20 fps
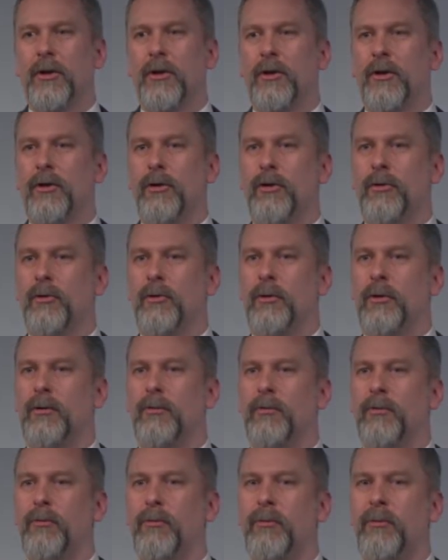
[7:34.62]
who
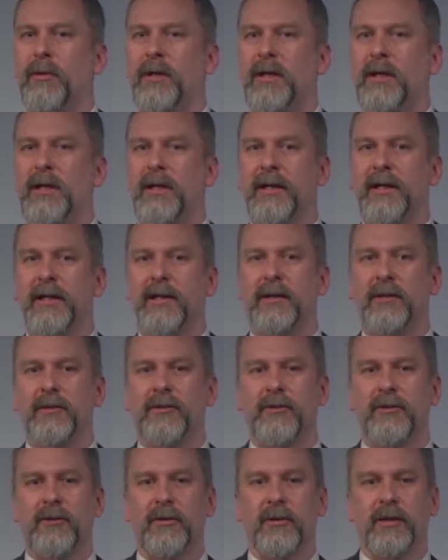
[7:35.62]
were
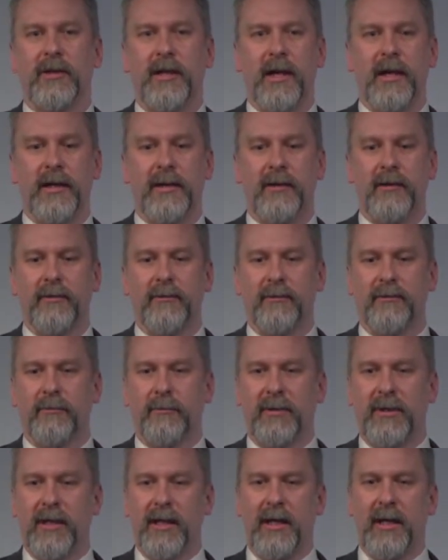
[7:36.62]
willing to kind of
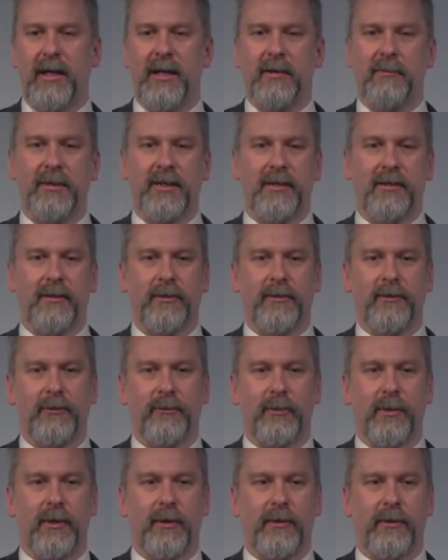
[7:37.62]
play
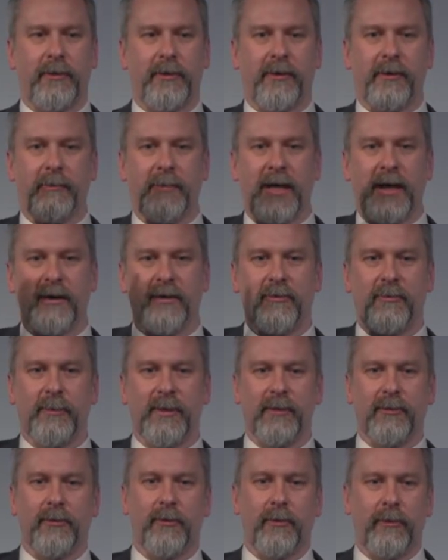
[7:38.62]
because, well, their
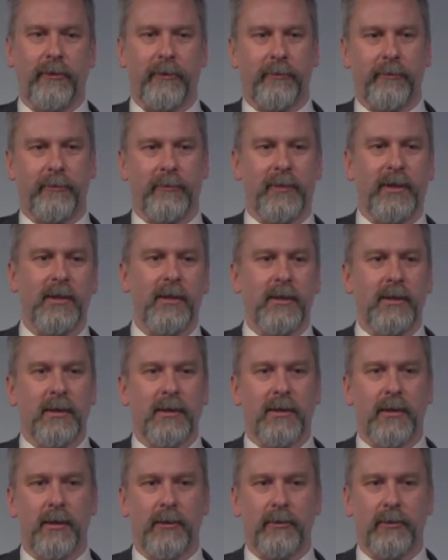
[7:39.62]
management told them,
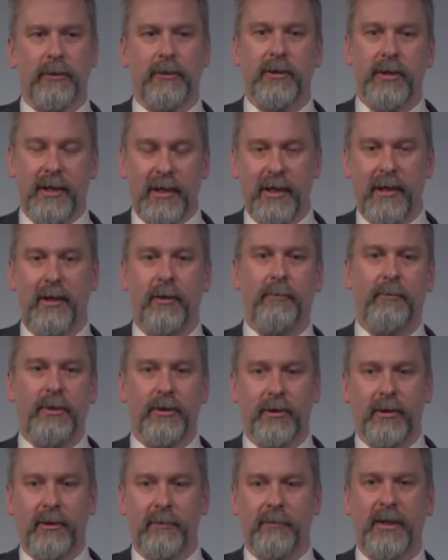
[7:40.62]
no, you're going to help,
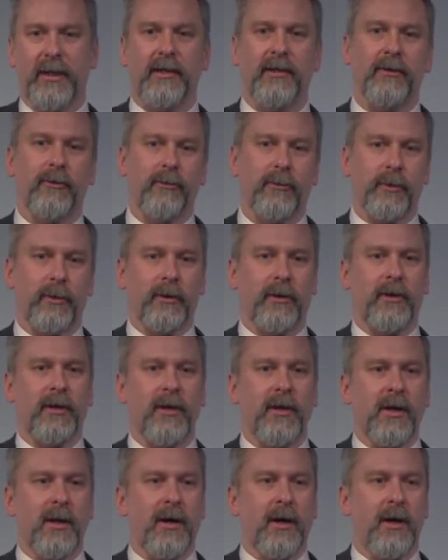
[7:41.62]
you're going to make this work.
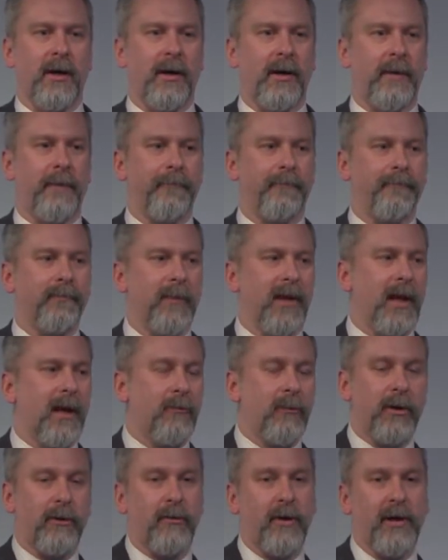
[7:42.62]

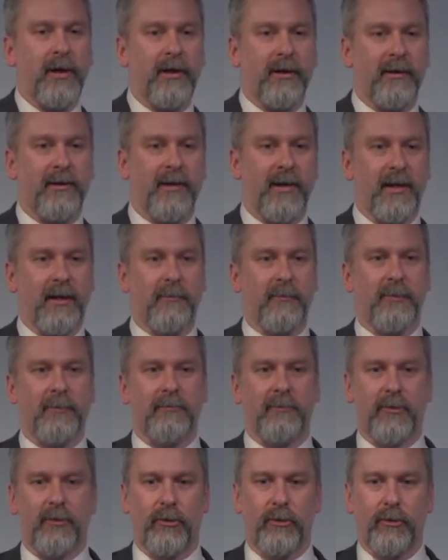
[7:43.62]
And we created a
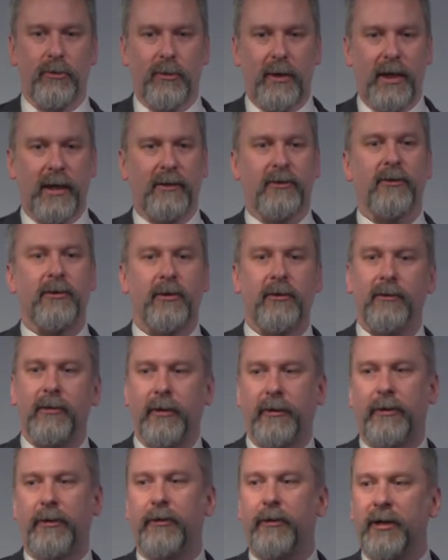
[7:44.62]
team to execute
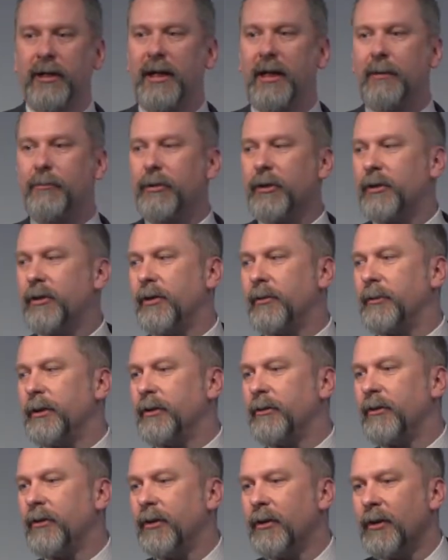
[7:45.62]
a 30-day
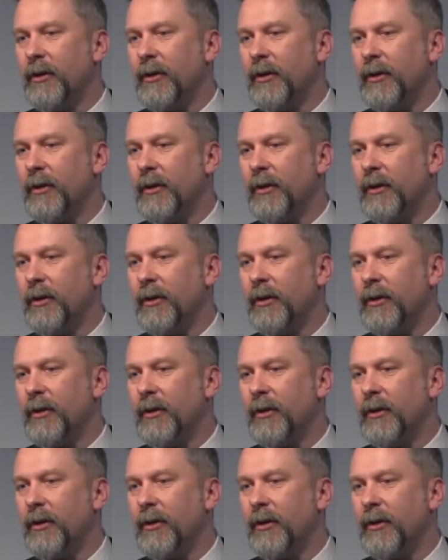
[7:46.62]
procurement.